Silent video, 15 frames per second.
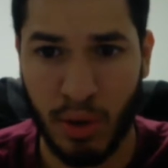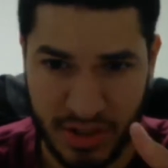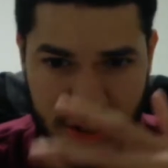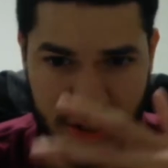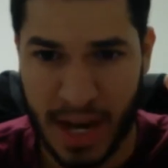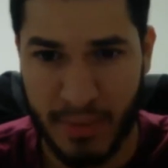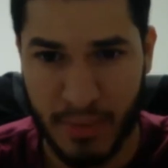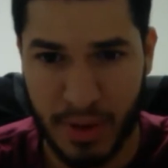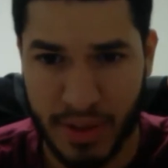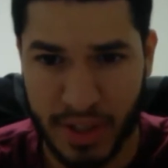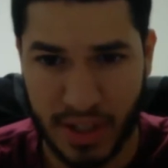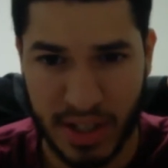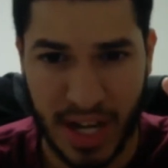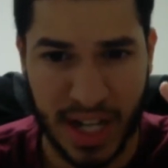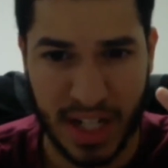just
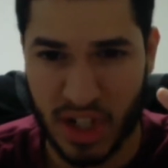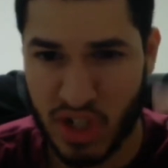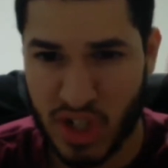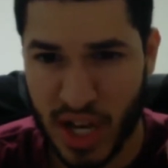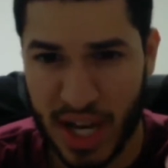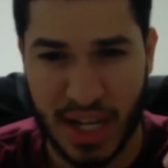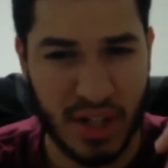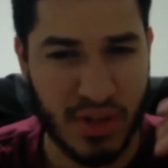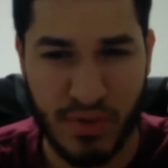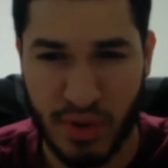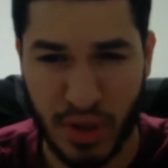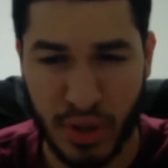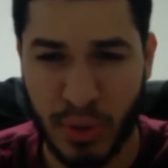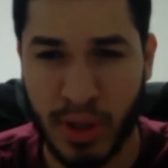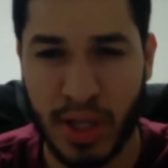everything kind of changed for
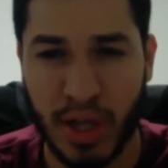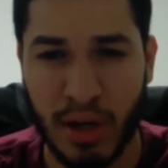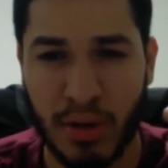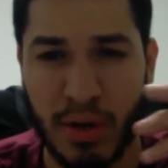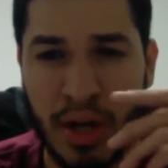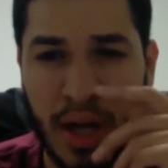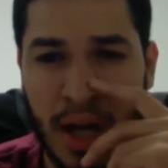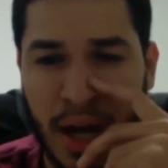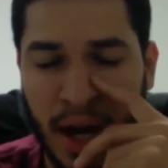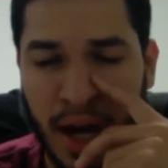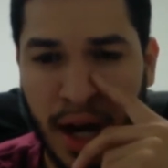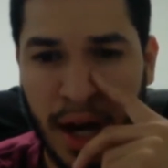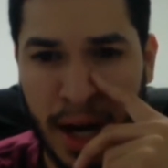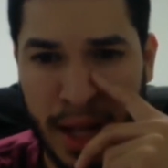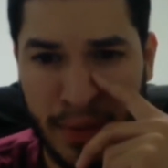Yu-Gi-Oh!
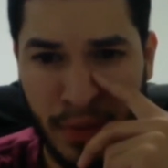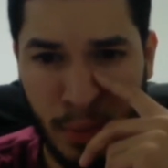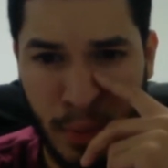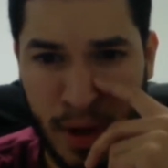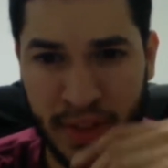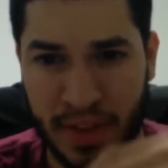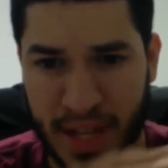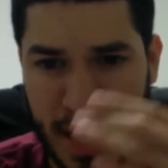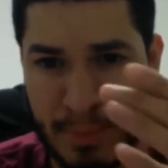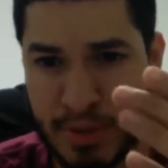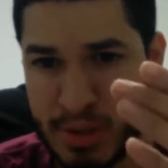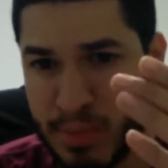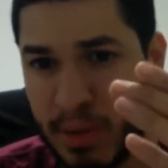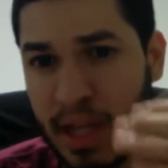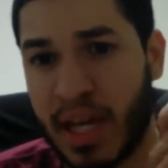And the way the game
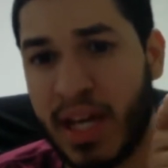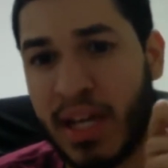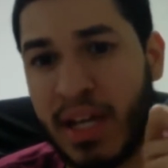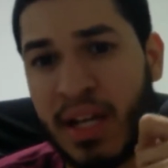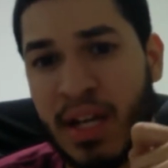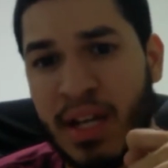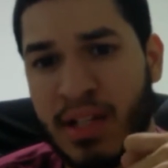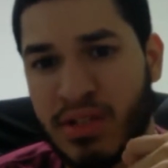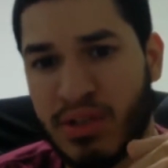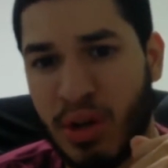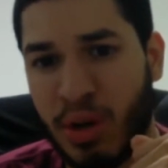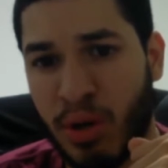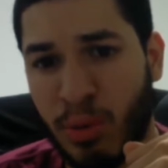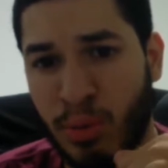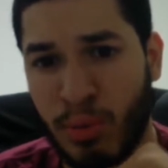is played.
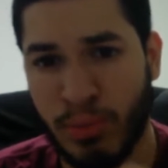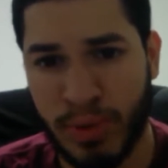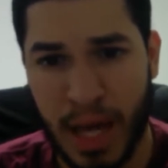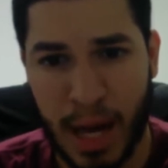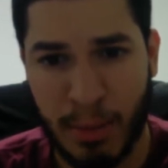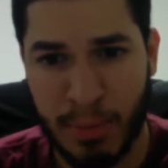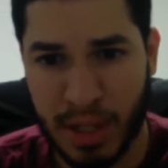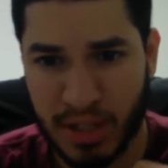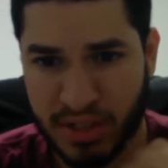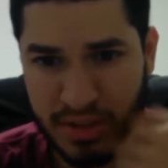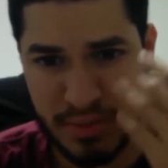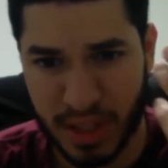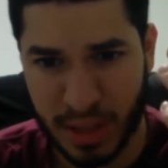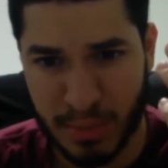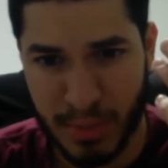So now, because
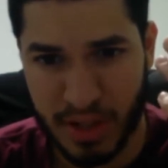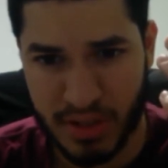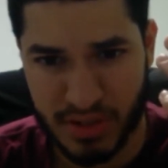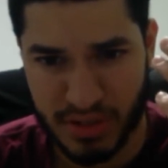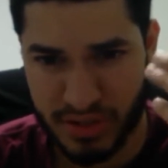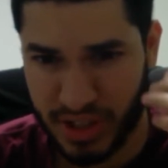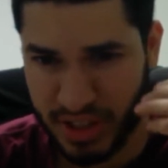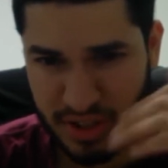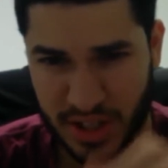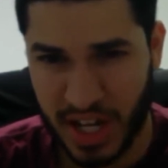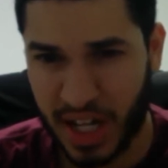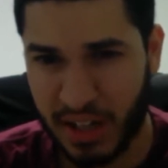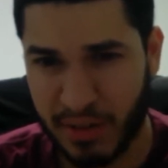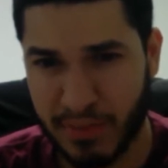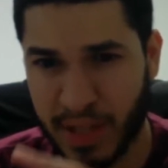of Link Monsters, things are
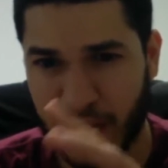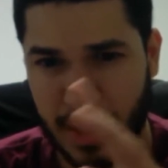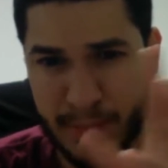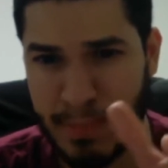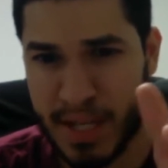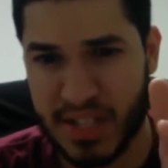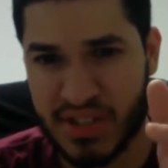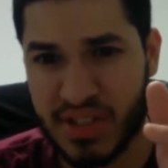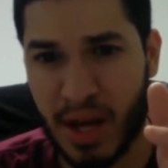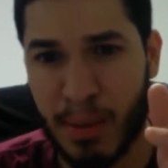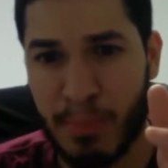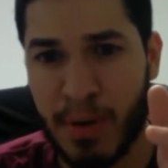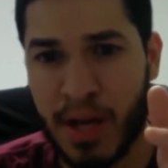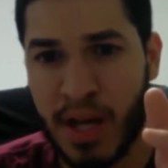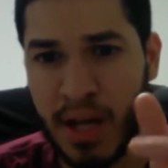kind of like messed
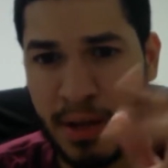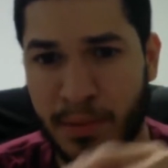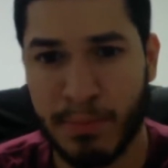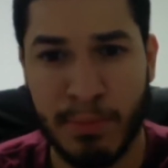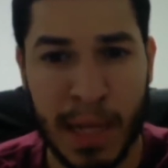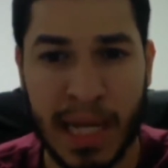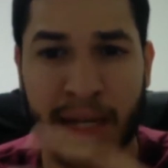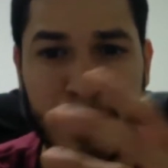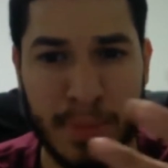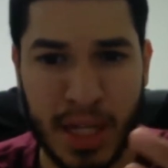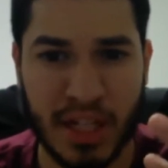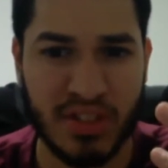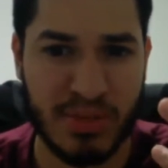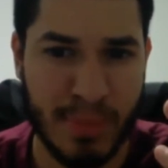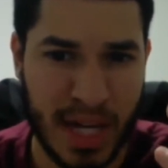up, mainly
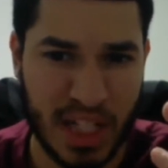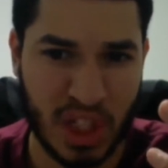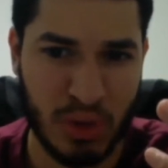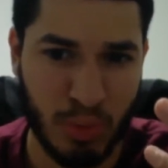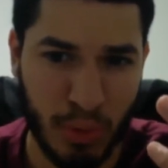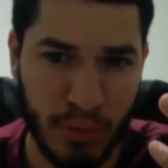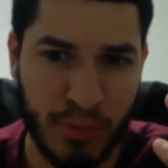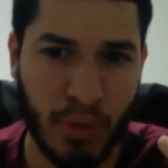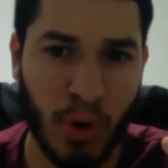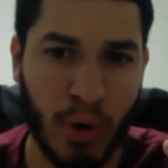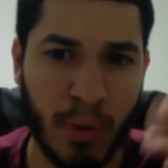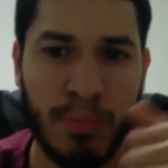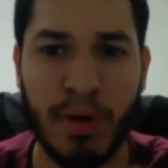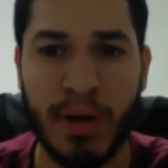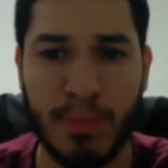because of Master Rule
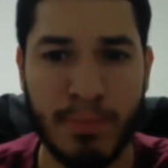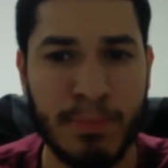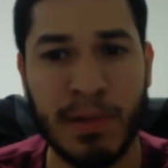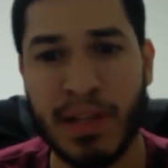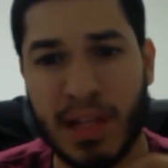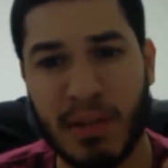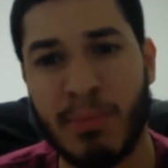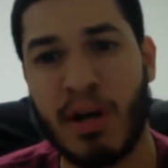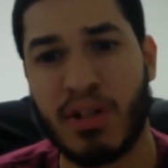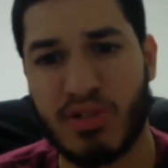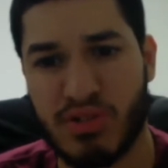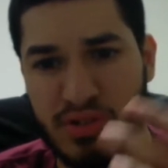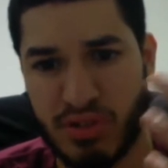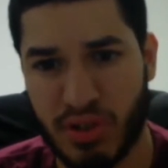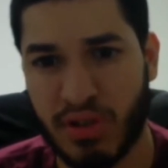4, but Link
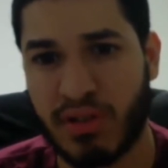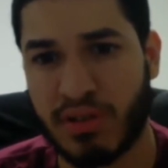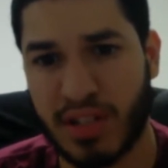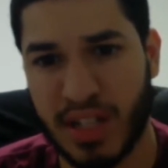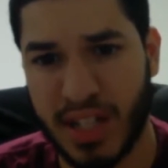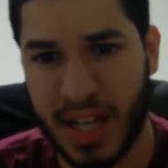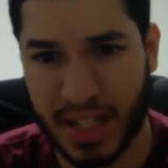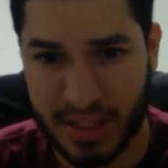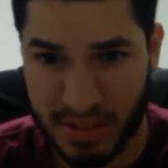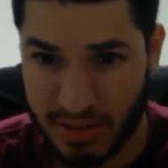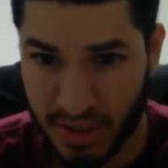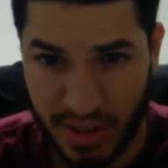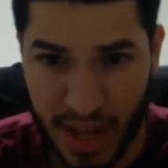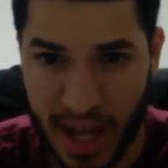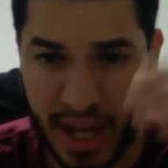Monsters are connected
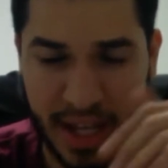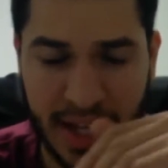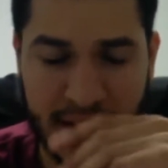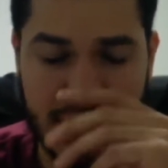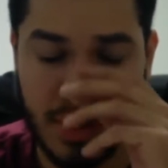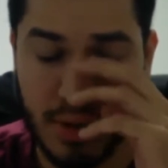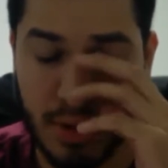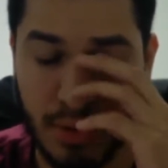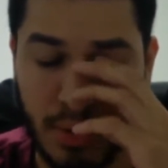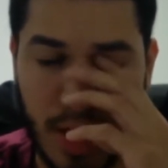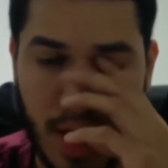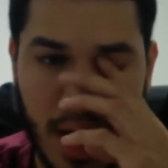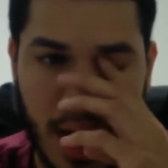to that, I guess, too.